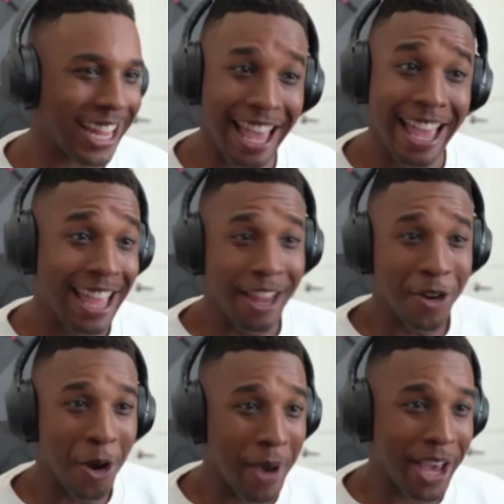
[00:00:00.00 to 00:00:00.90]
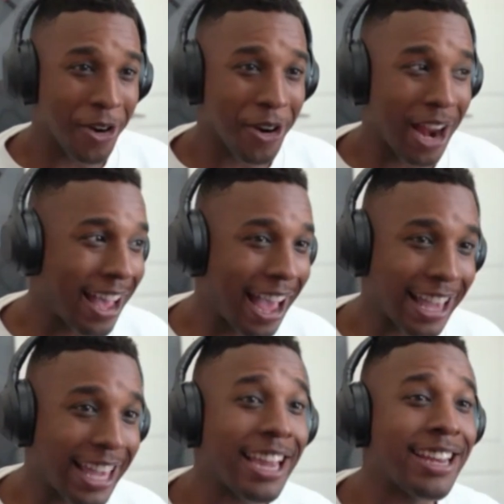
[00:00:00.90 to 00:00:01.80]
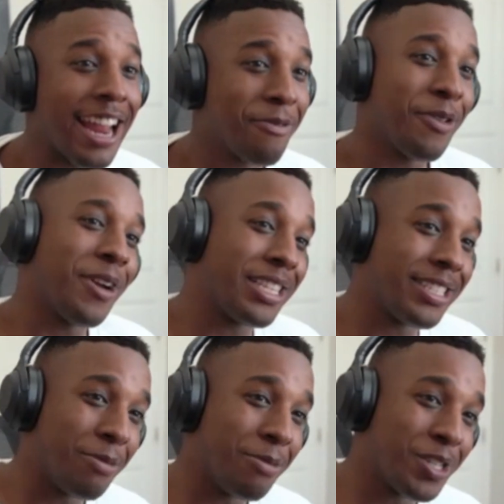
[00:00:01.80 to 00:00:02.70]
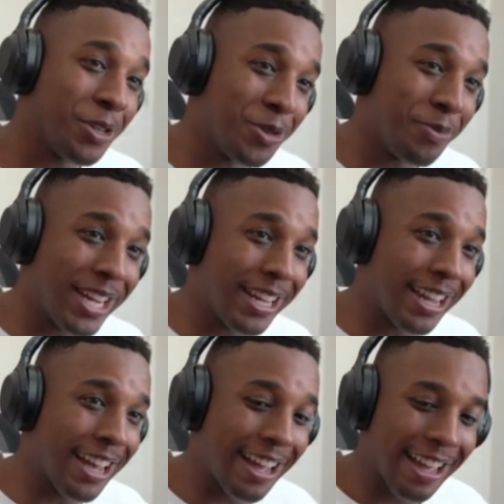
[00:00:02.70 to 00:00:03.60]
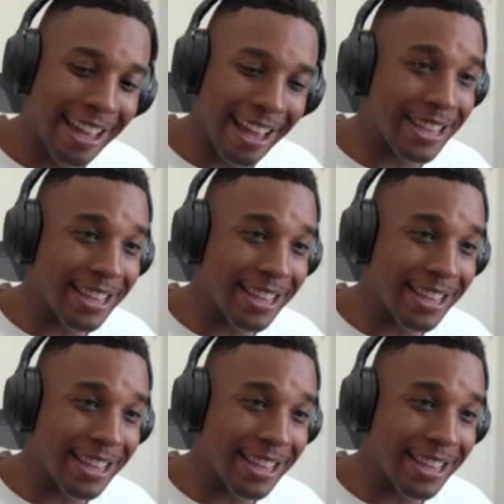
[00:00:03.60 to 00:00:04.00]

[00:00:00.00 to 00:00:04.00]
So it's like, I can never escape social media.